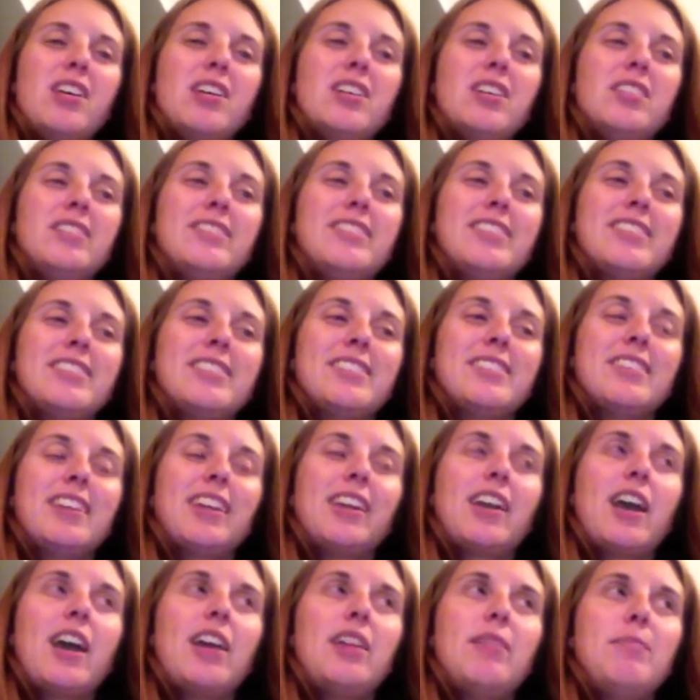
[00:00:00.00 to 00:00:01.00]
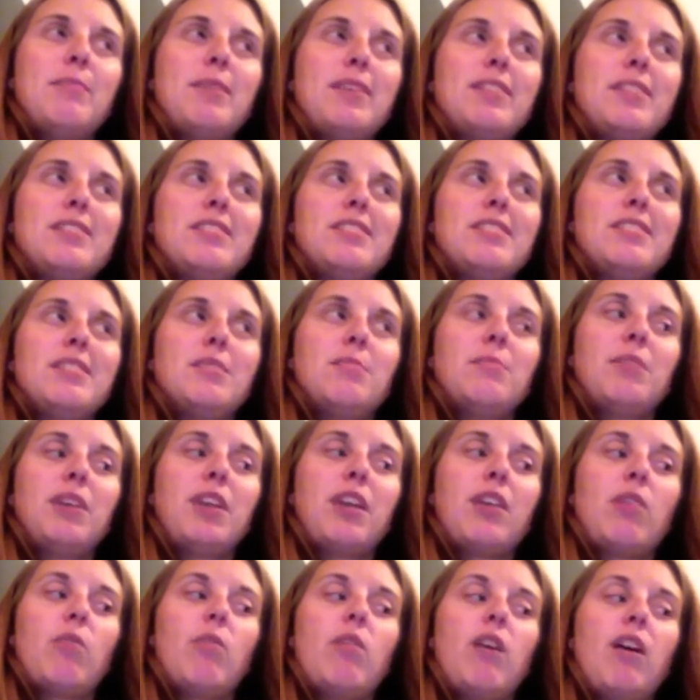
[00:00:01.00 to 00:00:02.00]
it kind of makes it seem
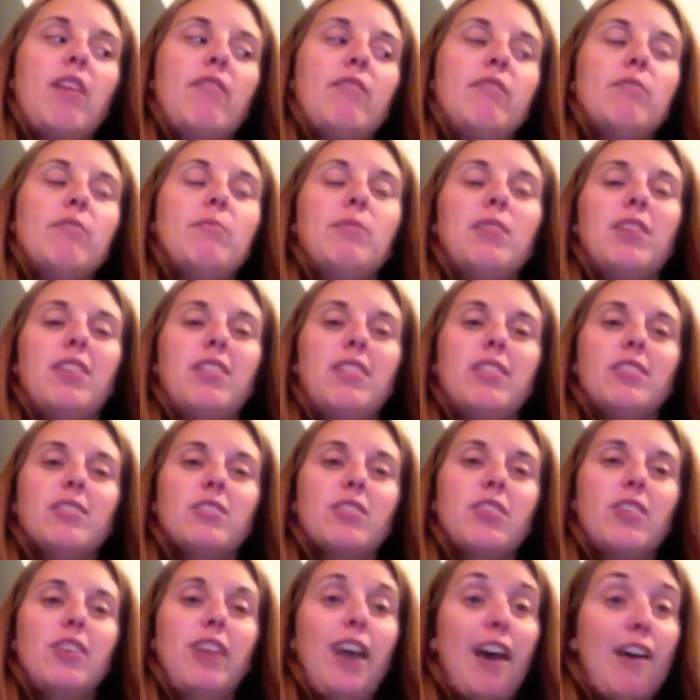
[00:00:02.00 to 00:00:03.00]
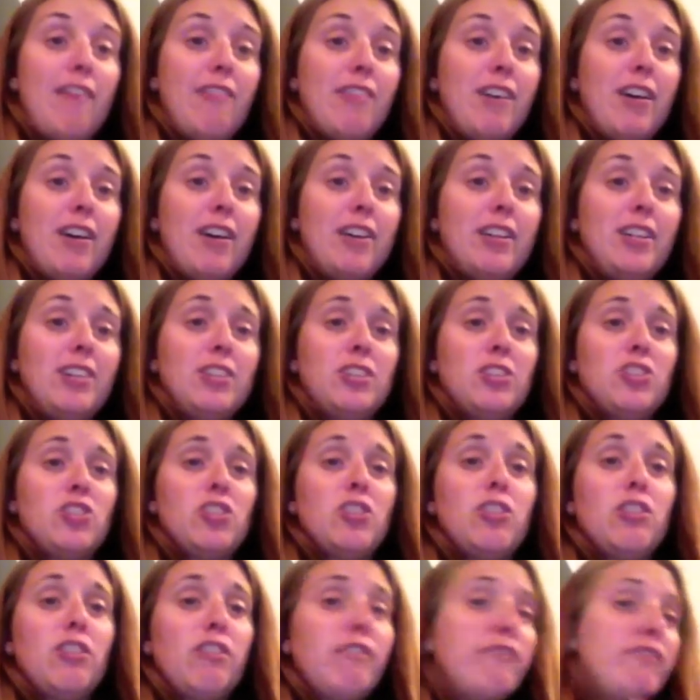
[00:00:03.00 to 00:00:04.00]
like, well, everybody that's going to have the Honey
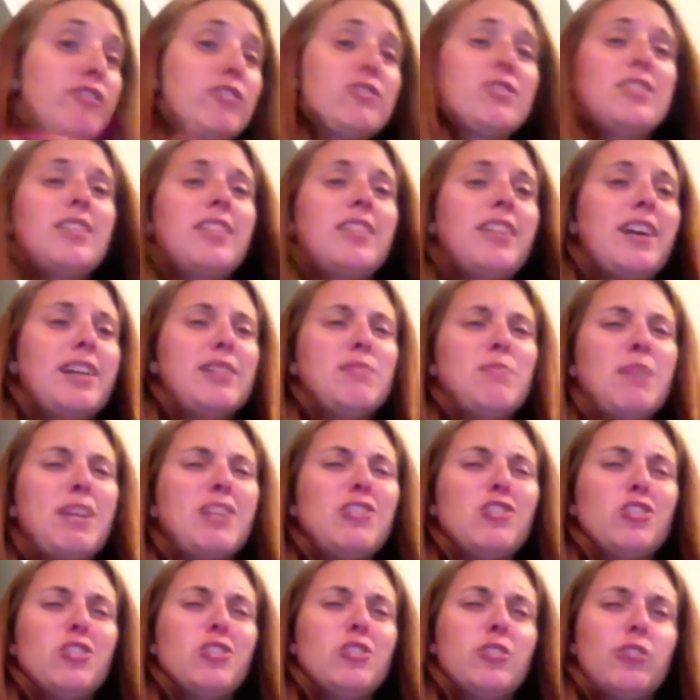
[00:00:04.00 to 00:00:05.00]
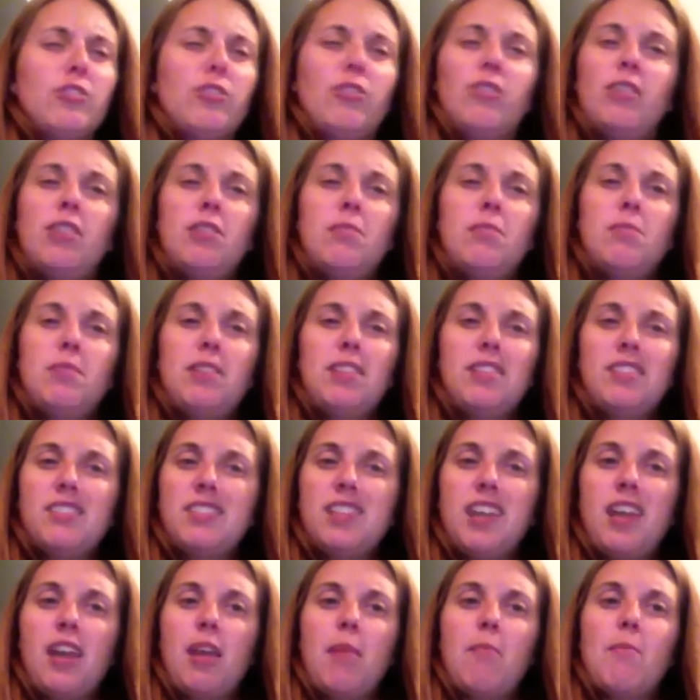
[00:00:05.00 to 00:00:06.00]
Edition, their first and last pages are going to be the
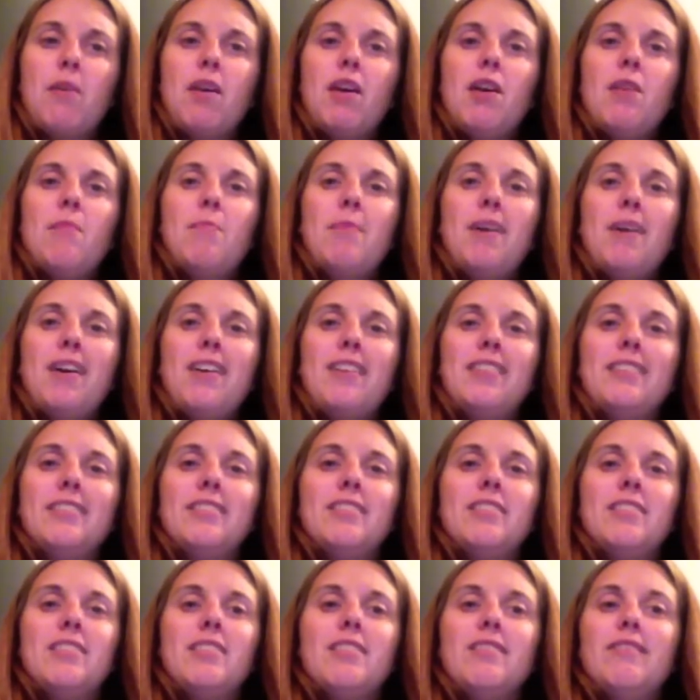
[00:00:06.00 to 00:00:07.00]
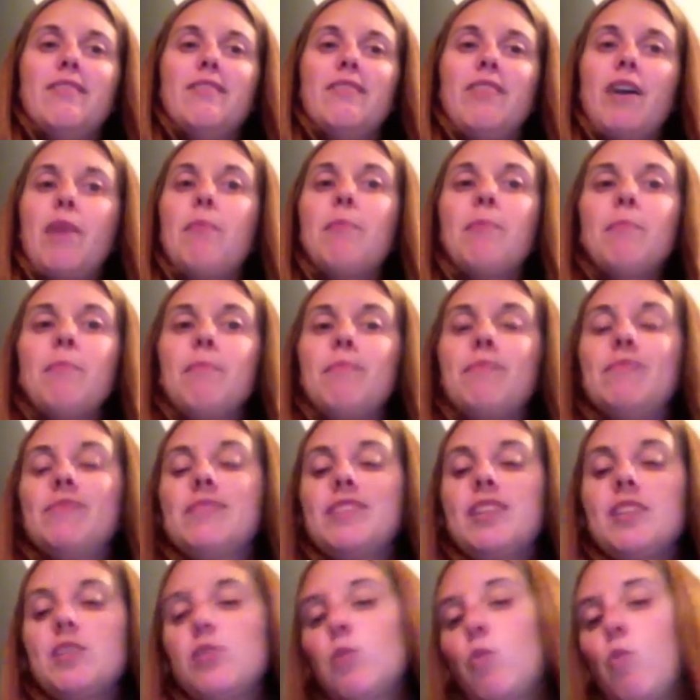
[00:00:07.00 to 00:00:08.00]
same, but that
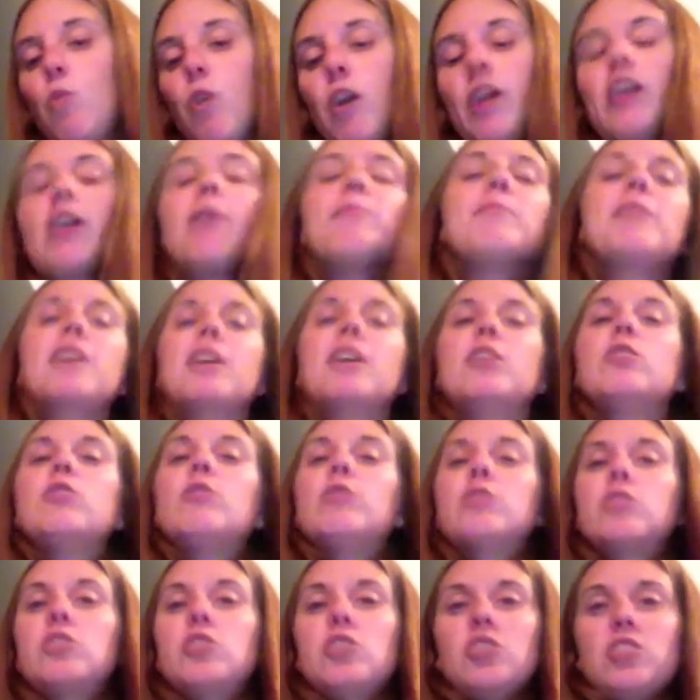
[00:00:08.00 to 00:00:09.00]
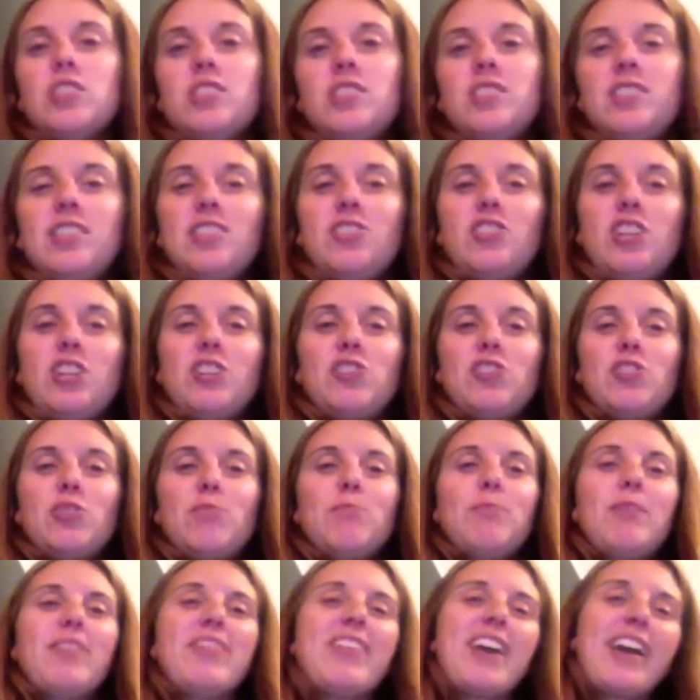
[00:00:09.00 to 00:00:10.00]
doesn't work. I mean, I know it's just a suggestion,
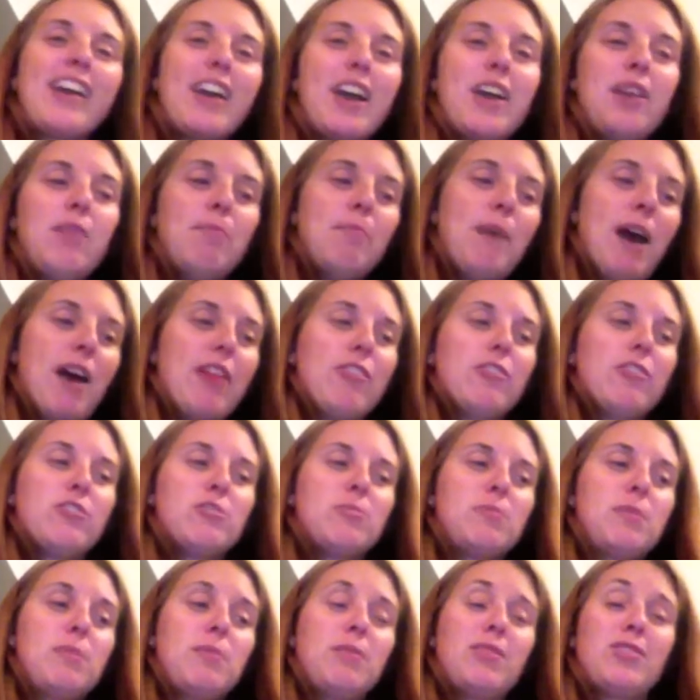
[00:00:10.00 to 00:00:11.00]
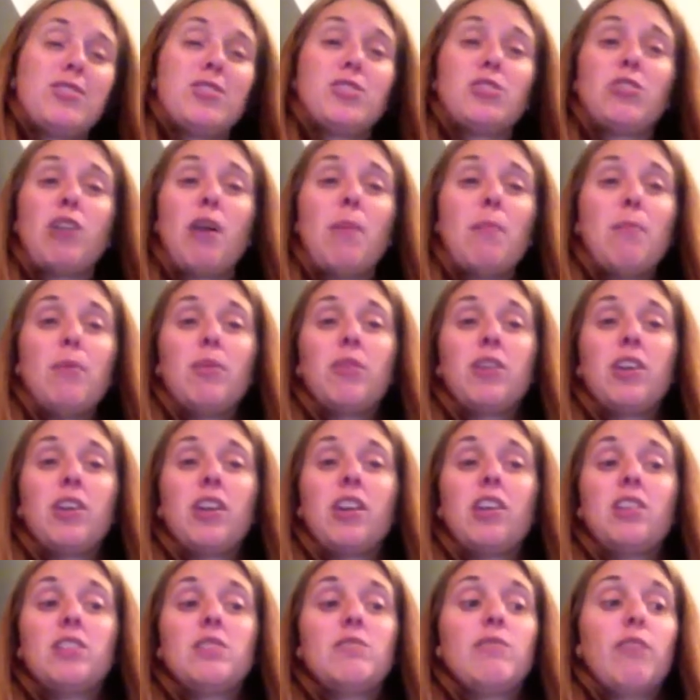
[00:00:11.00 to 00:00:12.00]
but that kind of bothers me because
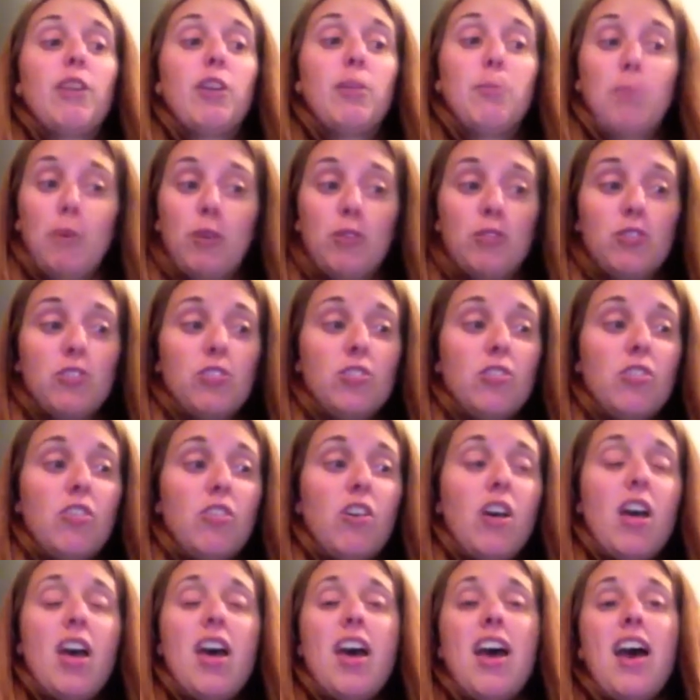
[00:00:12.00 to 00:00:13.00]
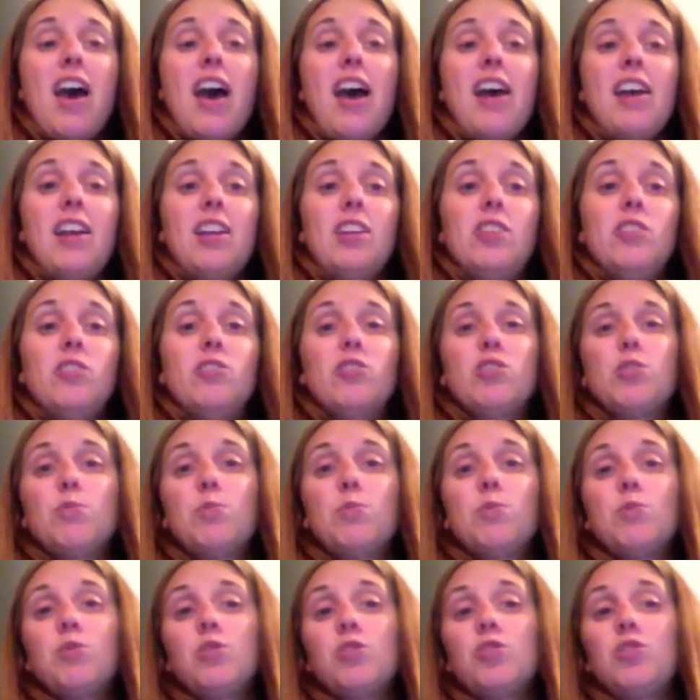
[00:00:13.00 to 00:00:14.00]
scrapbooking is very personal, and you're
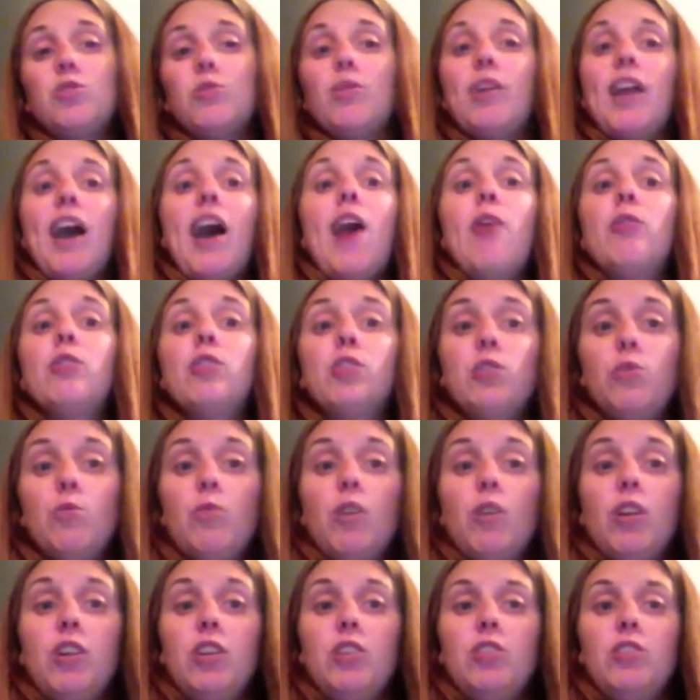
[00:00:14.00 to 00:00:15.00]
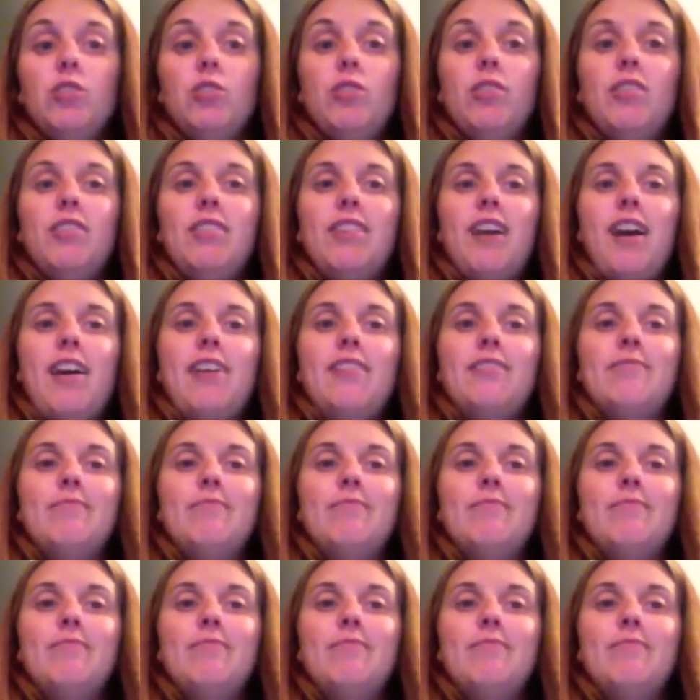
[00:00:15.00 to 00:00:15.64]
supposed to do it how you want to do it, not